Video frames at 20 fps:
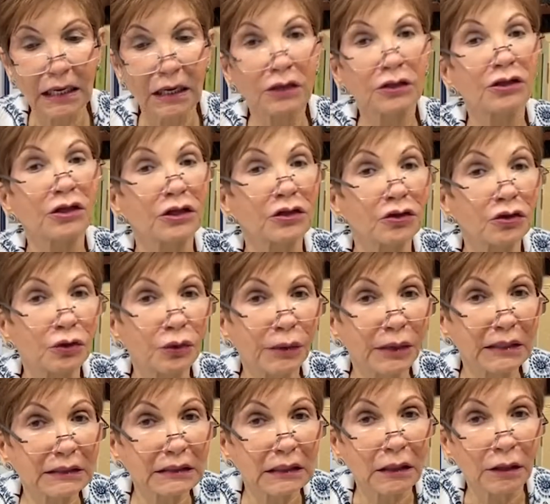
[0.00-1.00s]
The
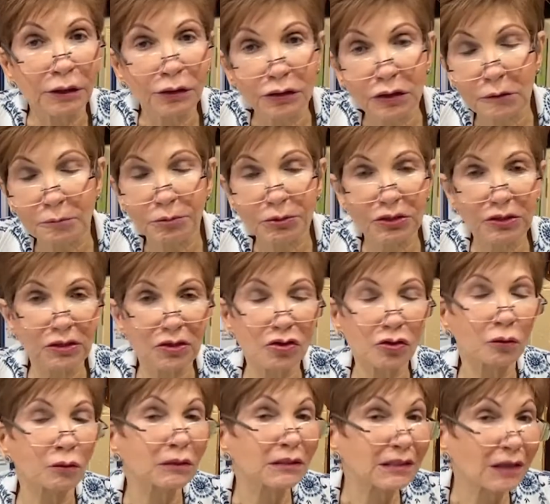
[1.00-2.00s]
US in third
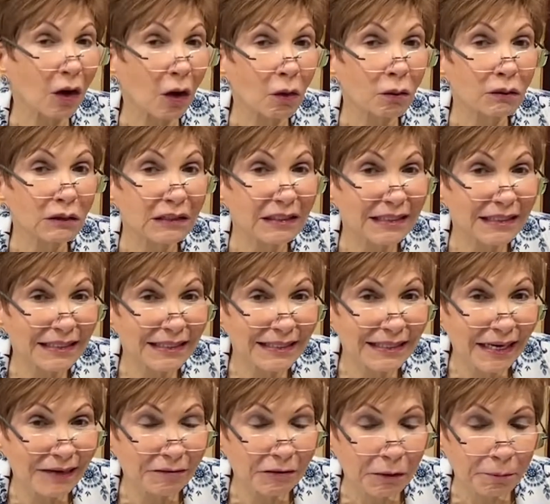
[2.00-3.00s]
position with only
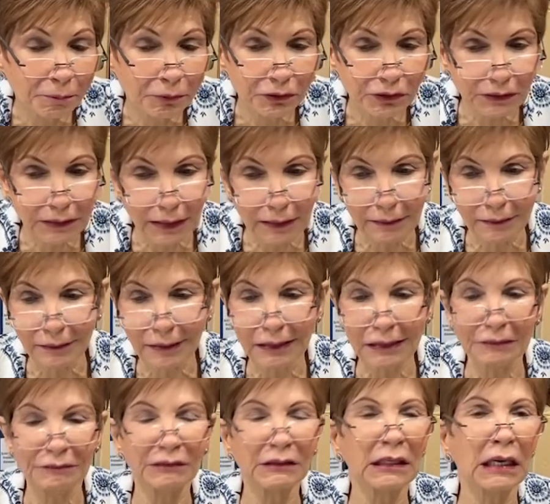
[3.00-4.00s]
7%, not
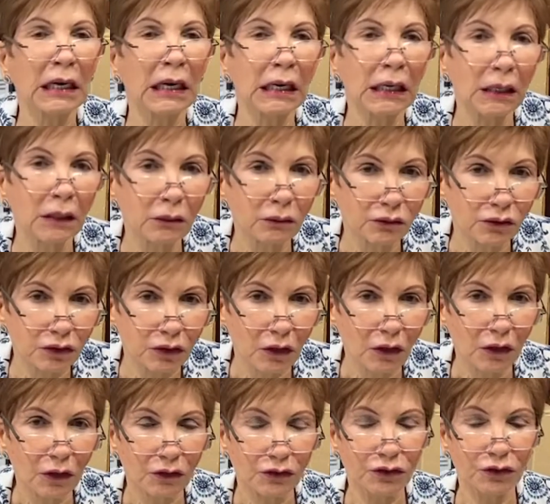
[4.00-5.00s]
even close
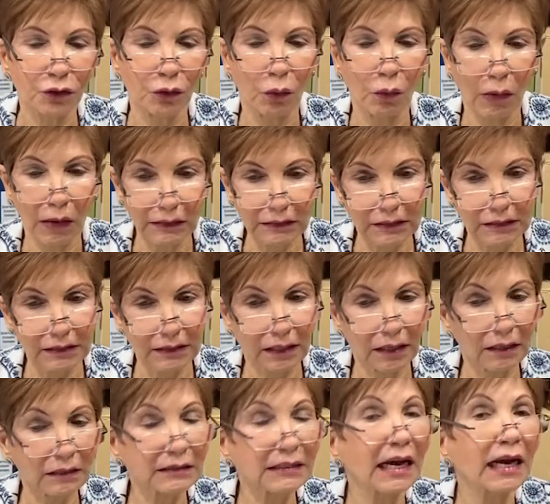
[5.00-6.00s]
to what
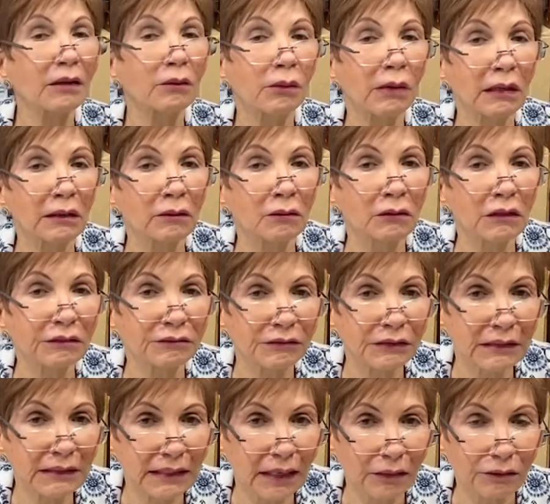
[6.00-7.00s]
Taiwan or even
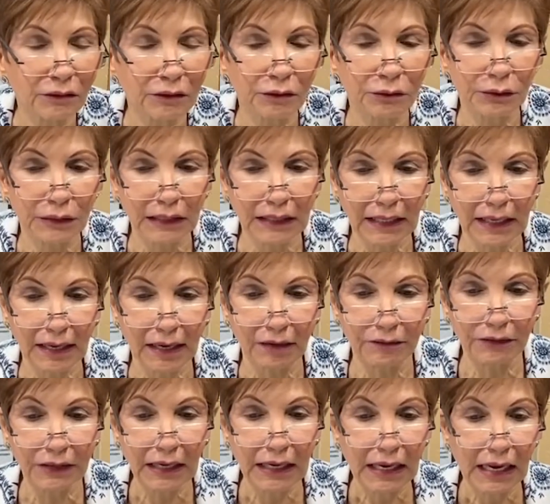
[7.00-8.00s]
South Korea have.